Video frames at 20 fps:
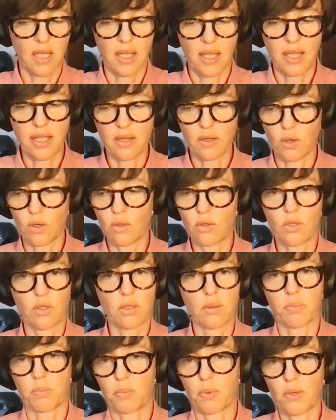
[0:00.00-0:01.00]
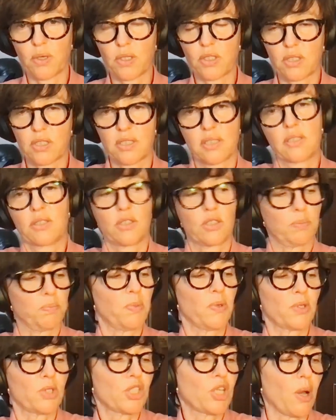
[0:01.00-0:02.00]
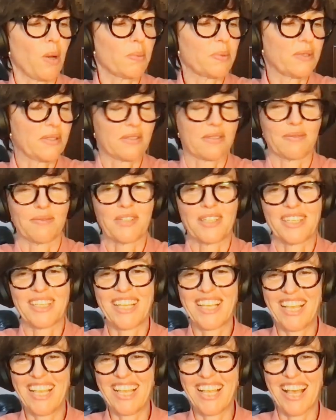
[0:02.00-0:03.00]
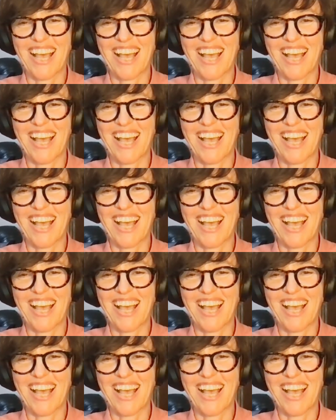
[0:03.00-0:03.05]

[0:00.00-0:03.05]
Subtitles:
in all good bookshops, really.